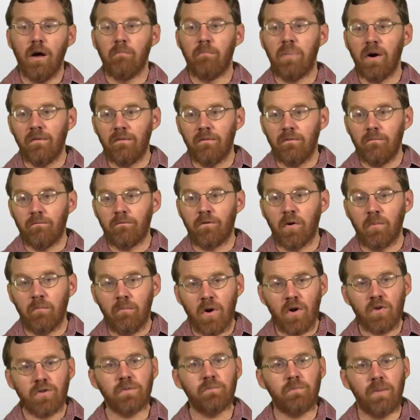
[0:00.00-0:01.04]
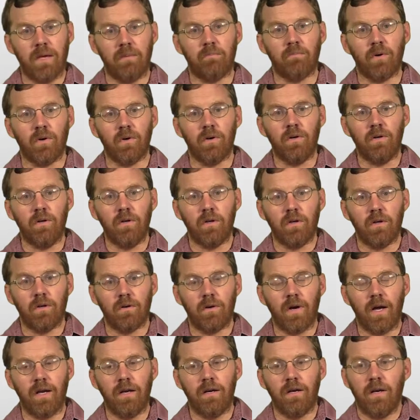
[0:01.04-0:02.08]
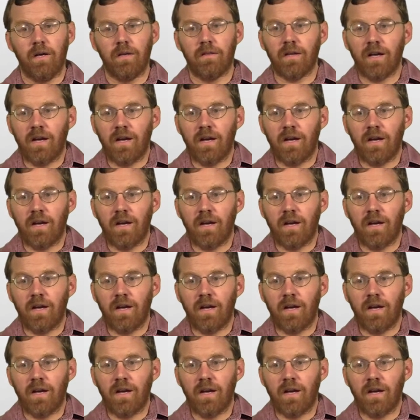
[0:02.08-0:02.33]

But for most people, right,